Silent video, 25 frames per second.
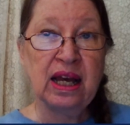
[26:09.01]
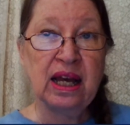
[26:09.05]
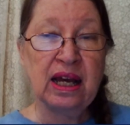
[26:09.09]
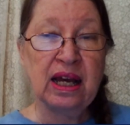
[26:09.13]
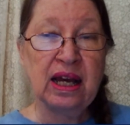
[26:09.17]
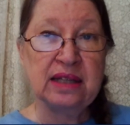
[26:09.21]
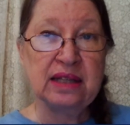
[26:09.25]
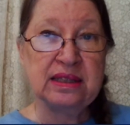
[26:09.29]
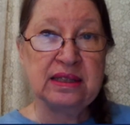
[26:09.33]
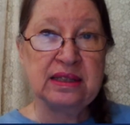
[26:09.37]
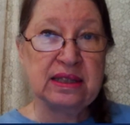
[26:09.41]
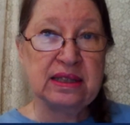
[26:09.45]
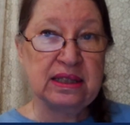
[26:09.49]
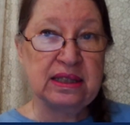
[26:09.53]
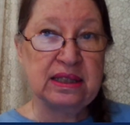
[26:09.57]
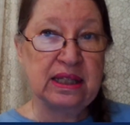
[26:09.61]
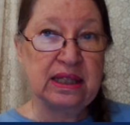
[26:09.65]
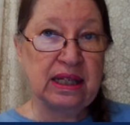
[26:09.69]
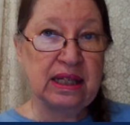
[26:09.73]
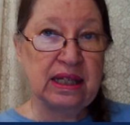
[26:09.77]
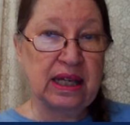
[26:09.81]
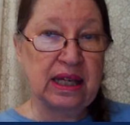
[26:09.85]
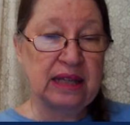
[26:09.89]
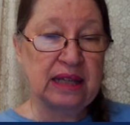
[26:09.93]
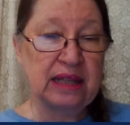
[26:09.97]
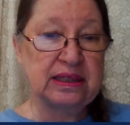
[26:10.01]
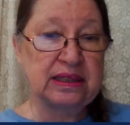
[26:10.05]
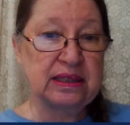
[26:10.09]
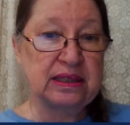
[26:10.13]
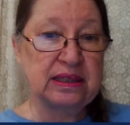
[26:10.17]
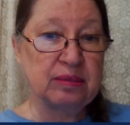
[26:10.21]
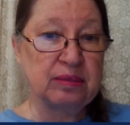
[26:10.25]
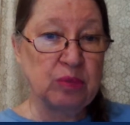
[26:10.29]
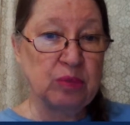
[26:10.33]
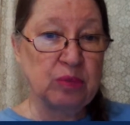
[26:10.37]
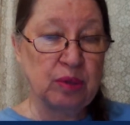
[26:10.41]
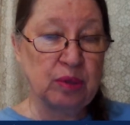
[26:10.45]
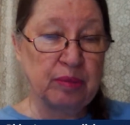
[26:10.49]
until he gets
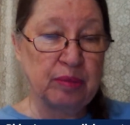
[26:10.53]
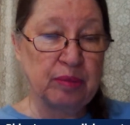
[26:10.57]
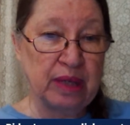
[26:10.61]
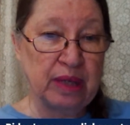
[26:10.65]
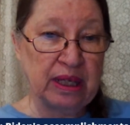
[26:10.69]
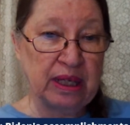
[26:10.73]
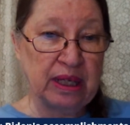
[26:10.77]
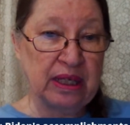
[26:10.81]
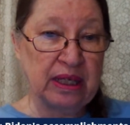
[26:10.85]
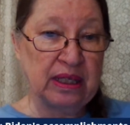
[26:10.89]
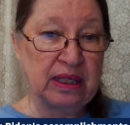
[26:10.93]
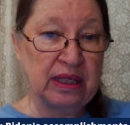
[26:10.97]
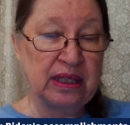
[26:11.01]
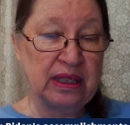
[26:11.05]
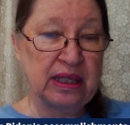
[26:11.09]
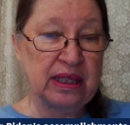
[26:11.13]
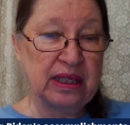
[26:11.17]
some more money.